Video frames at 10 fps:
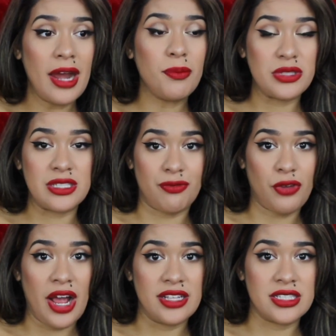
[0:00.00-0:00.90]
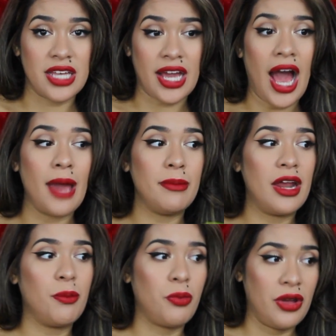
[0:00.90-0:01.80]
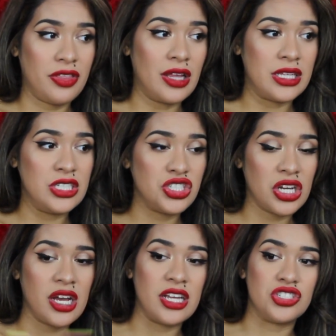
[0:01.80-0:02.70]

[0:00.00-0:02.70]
Met up with some friends. Like, I met up with Alicia,